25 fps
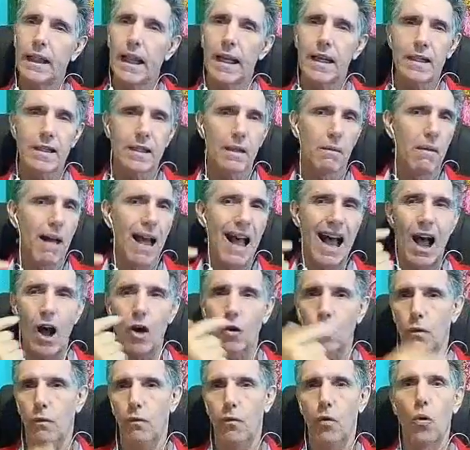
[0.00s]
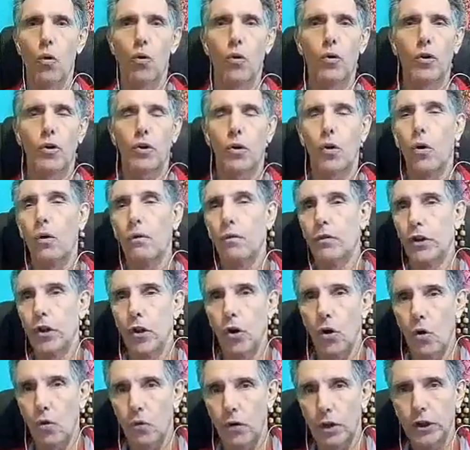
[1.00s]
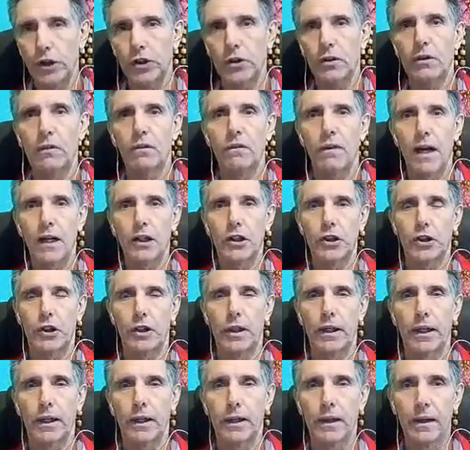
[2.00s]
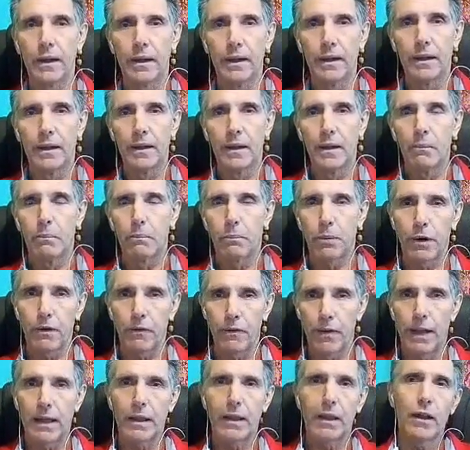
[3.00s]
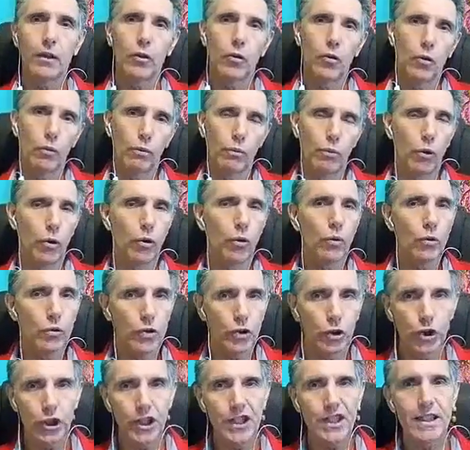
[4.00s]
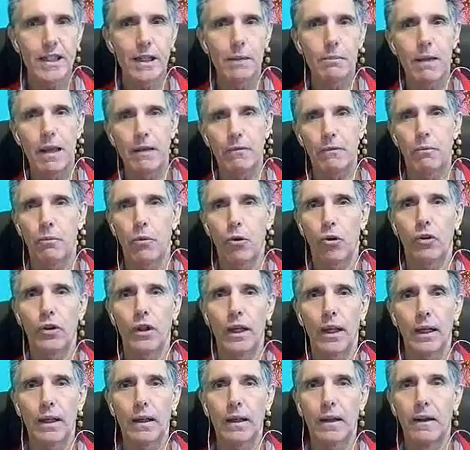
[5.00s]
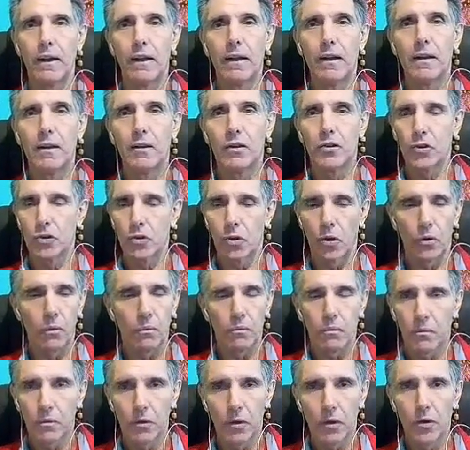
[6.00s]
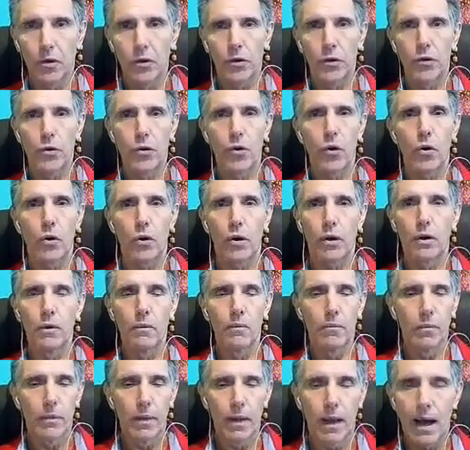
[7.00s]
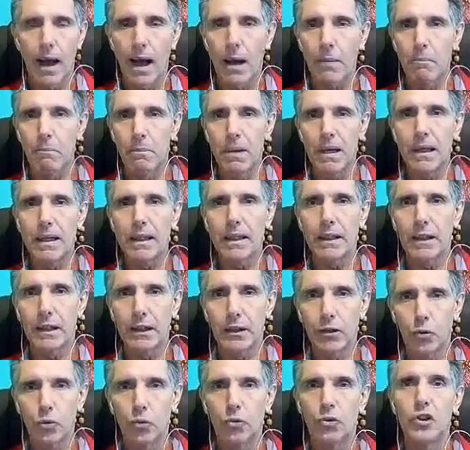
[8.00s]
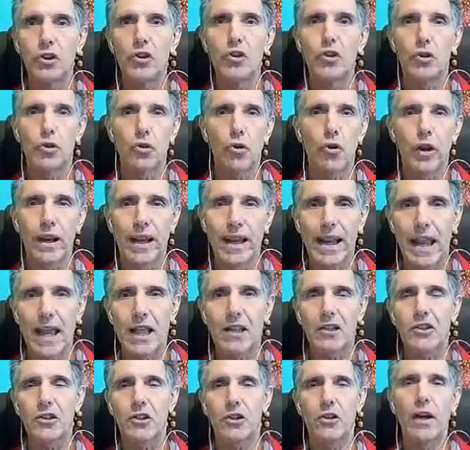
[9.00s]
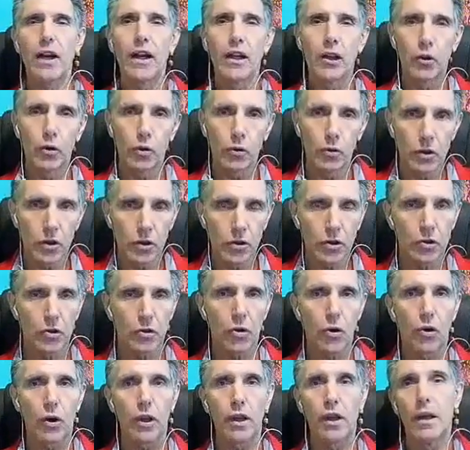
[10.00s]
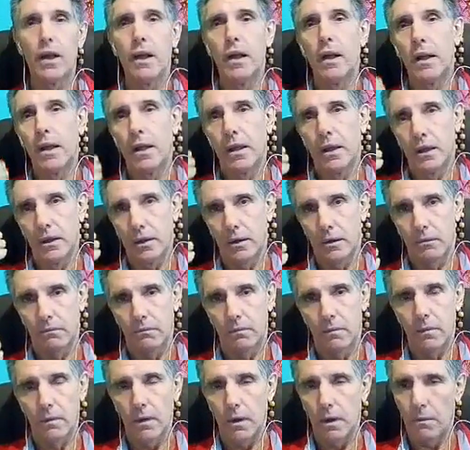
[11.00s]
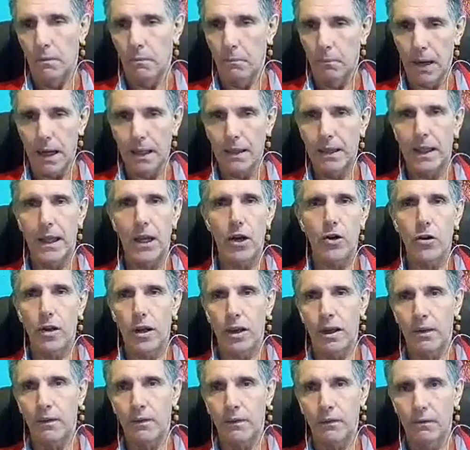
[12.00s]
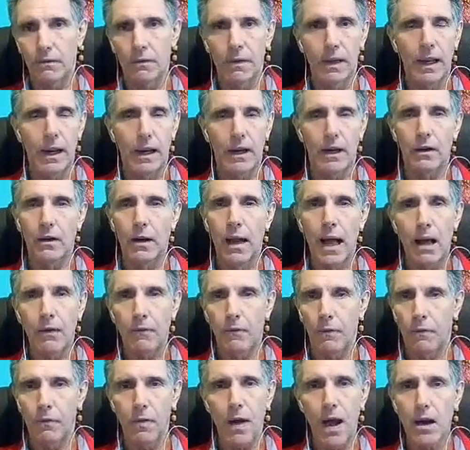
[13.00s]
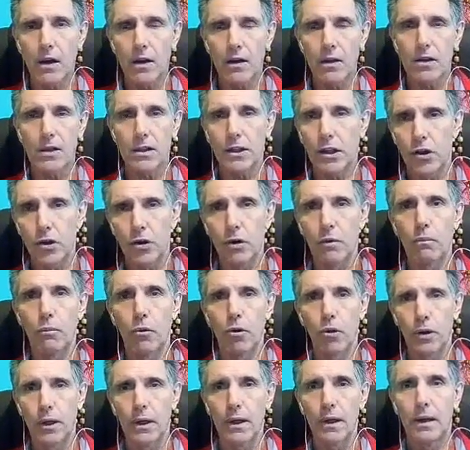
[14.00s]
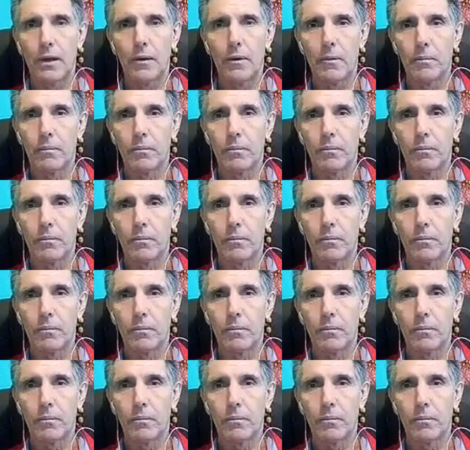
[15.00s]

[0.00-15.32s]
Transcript: takes them out of order of the original functioning, preventing to produce GCMF protein. So your ability to destroy cancer and to destroy bacteria and fungus in your body